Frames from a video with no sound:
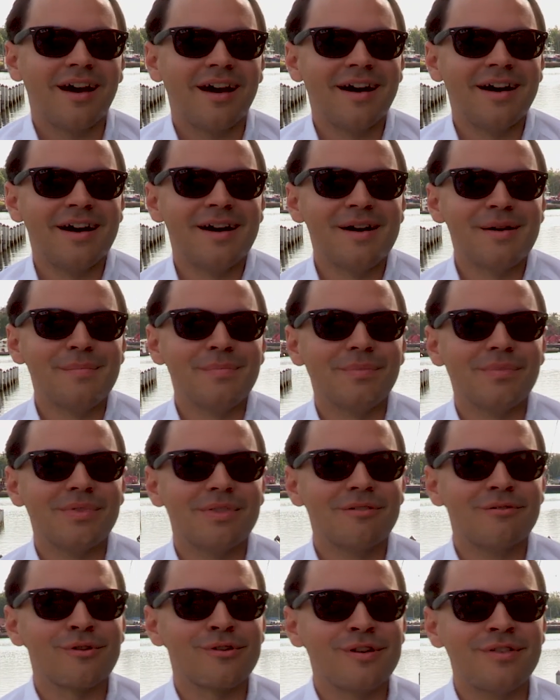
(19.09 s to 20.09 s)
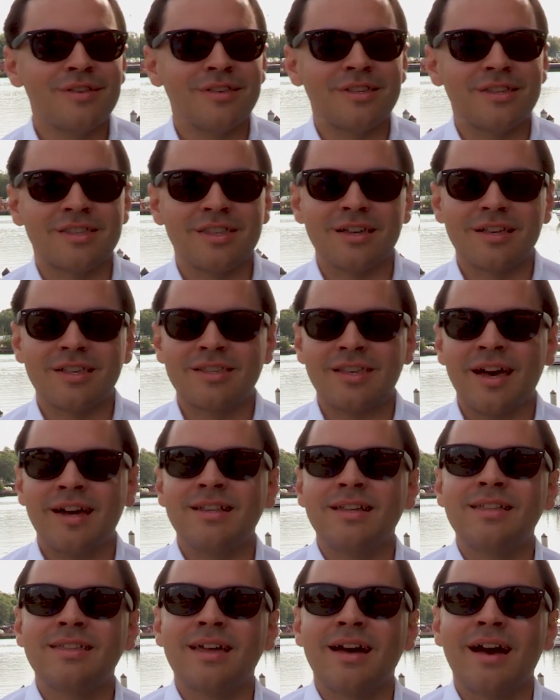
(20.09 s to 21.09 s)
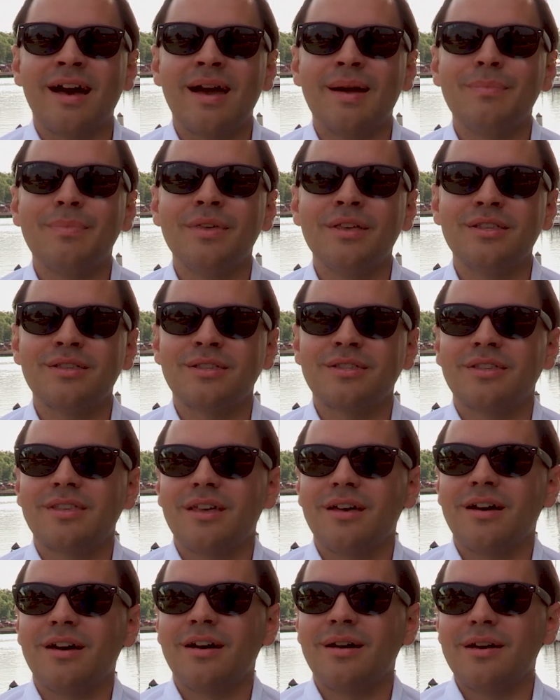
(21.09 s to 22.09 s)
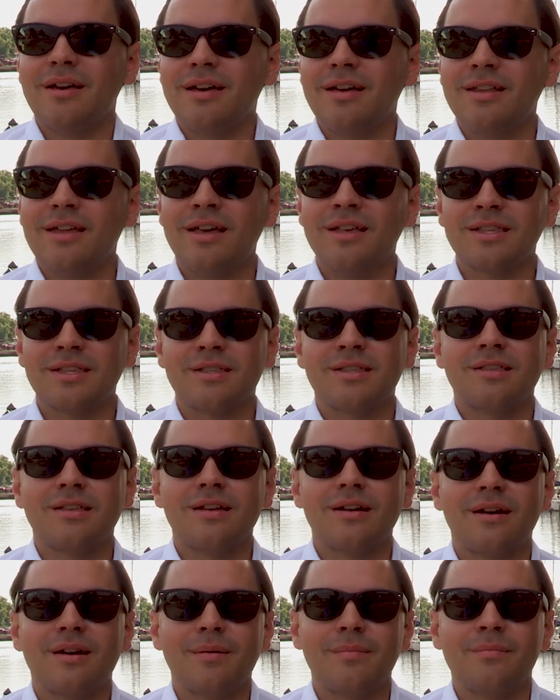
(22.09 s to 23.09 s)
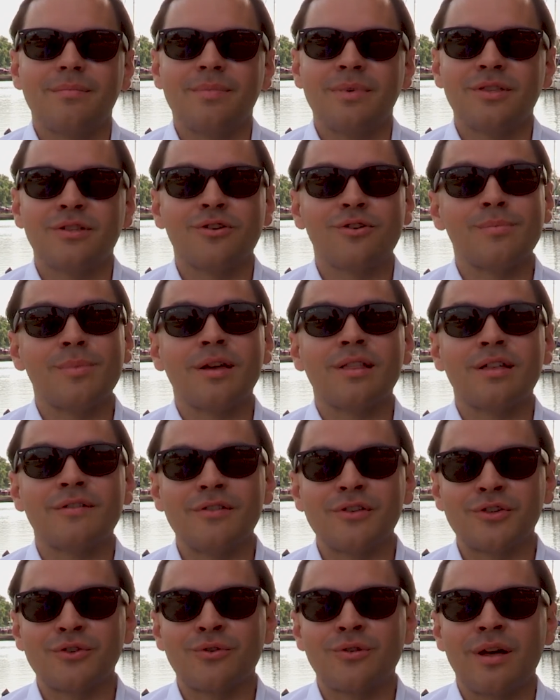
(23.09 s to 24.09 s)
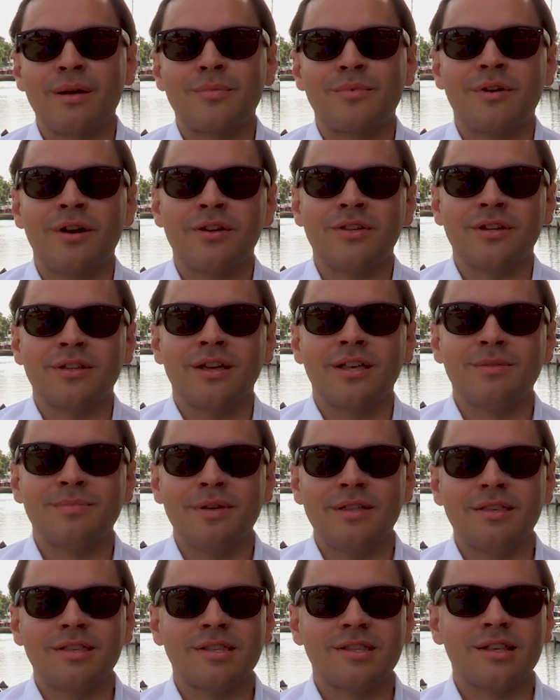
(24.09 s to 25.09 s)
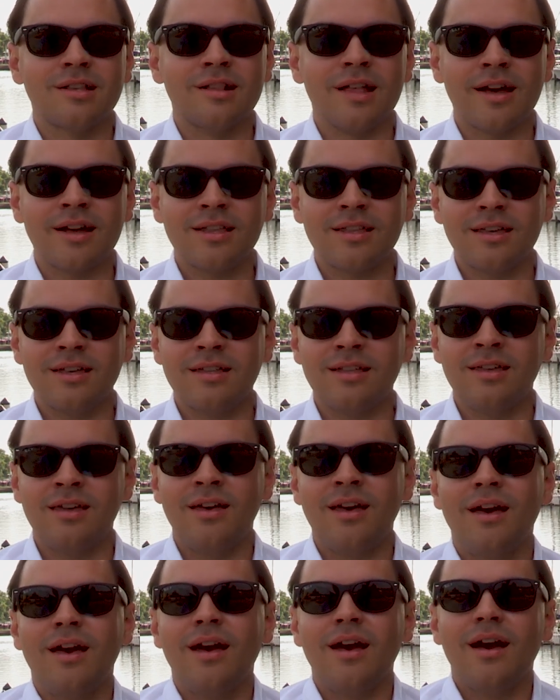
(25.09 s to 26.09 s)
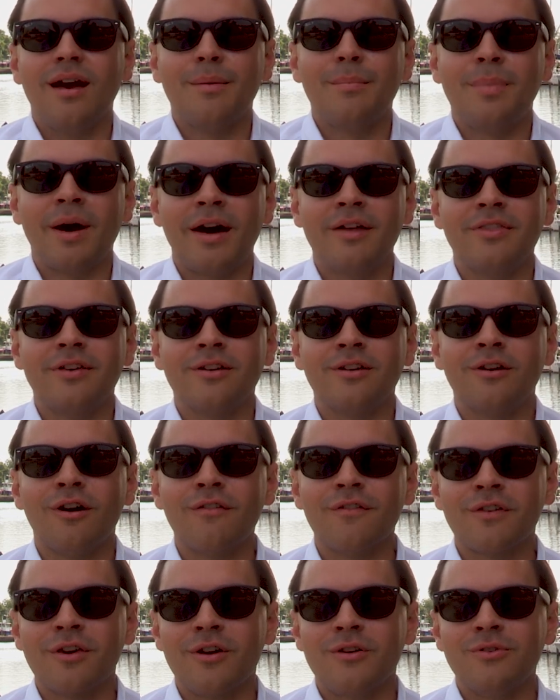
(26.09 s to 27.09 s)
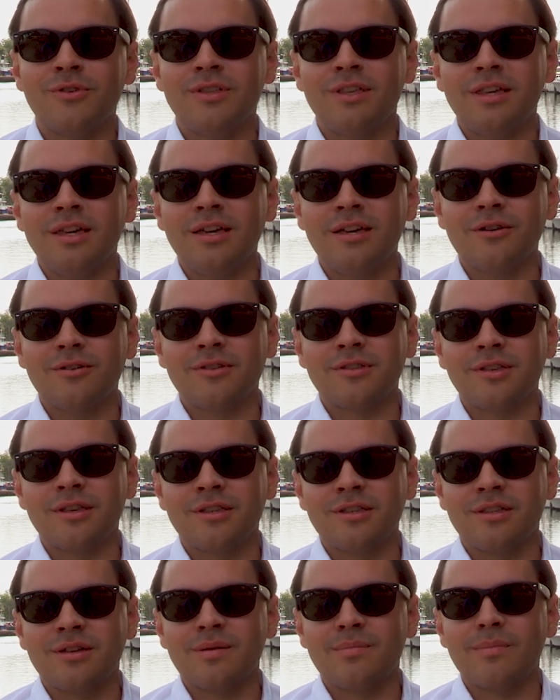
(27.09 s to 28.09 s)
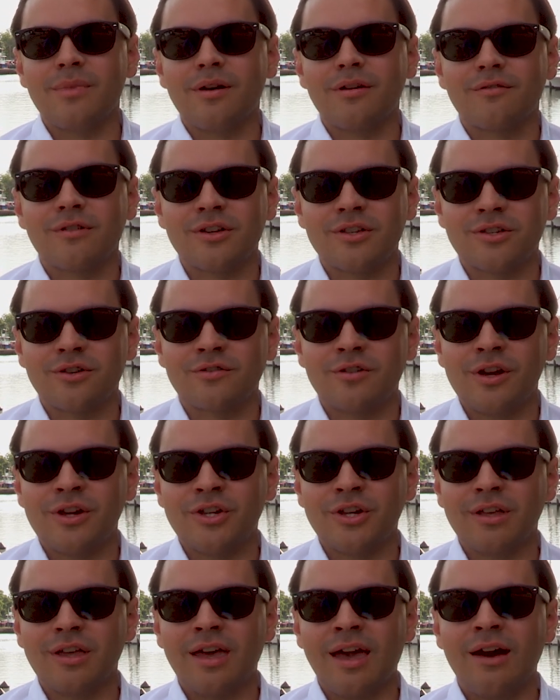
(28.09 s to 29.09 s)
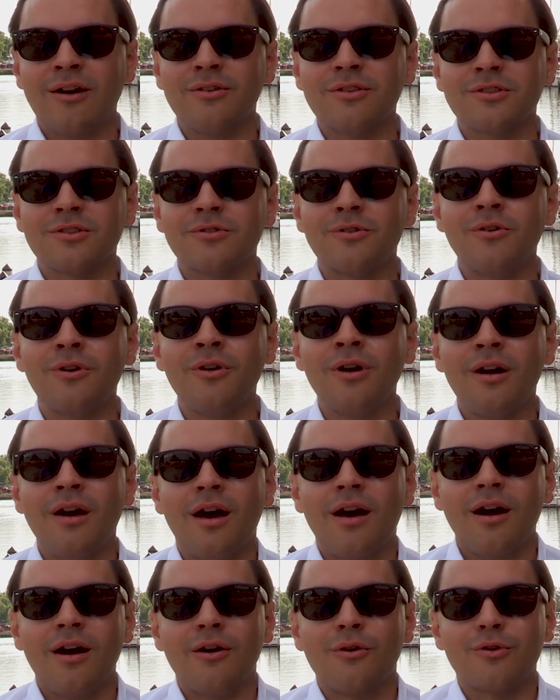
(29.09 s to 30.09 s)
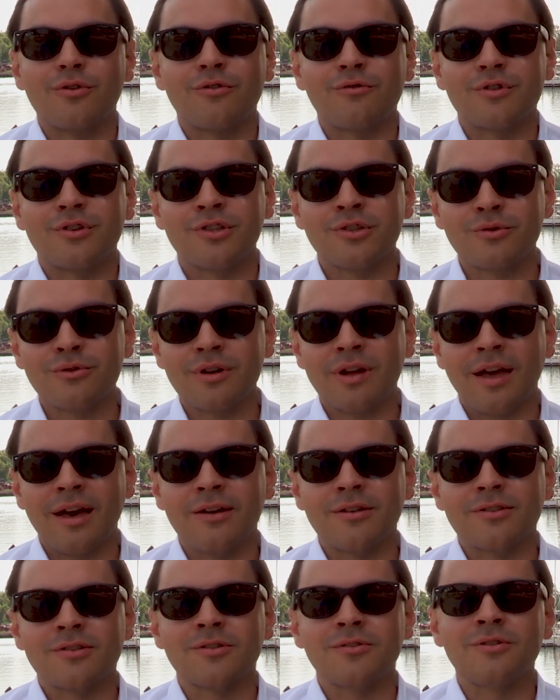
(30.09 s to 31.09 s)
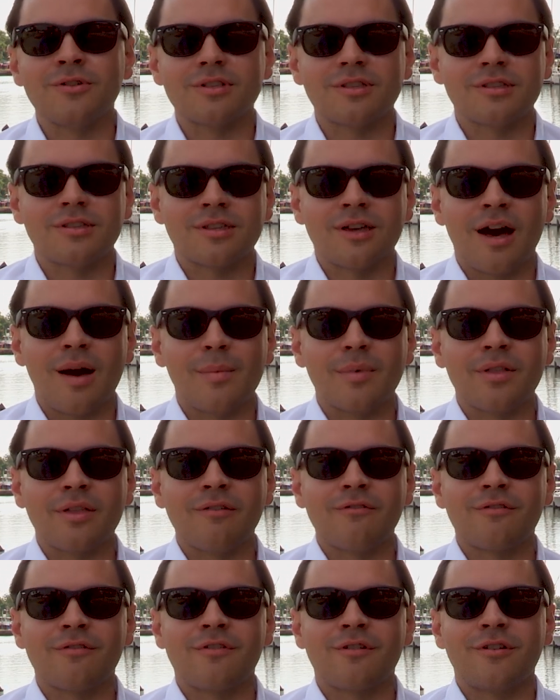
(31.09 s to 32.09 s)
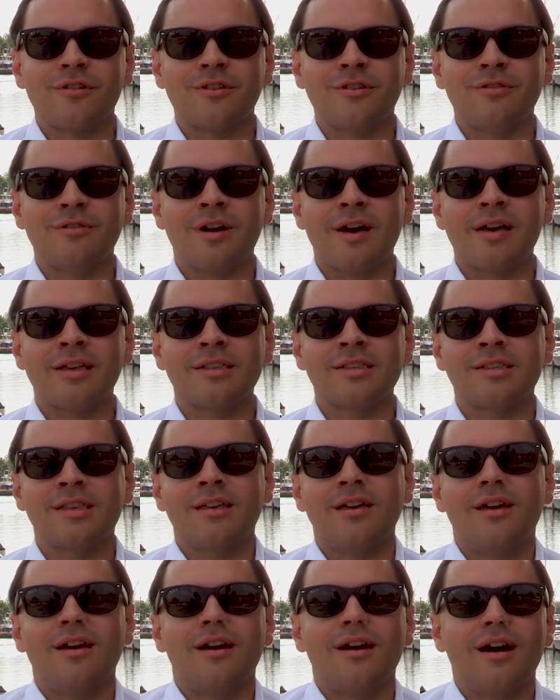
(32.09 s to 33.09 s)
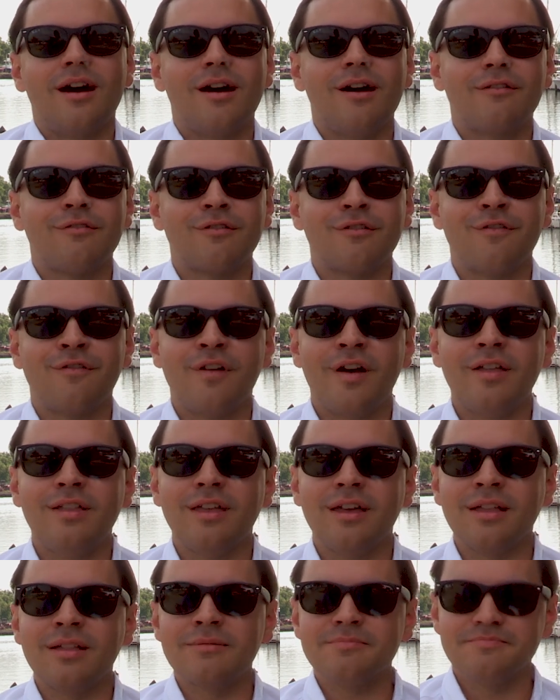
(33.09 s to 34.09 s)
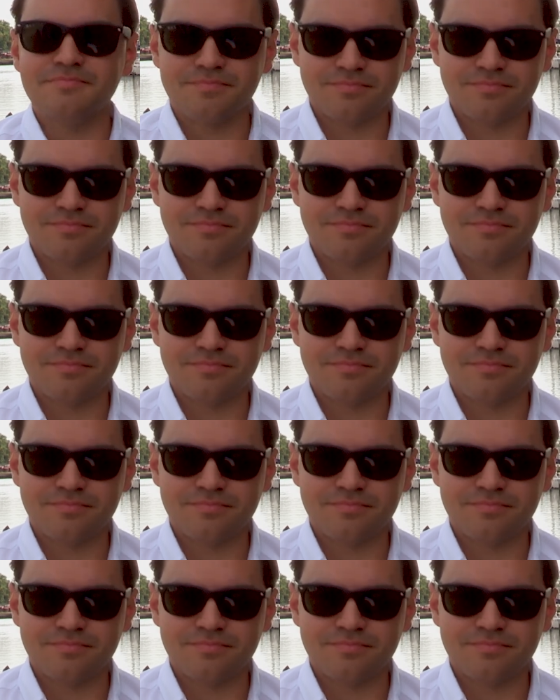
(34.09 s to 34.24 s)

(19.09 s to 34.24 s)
Um, really, this is an exciting time. This uh, NAS uh, Pensacola Bay Living Shoreline Project has been selected by the Gulf Coast Ecosystem Restoration Council or the Restore Council, as it's commonly referred to as, uh, for funding.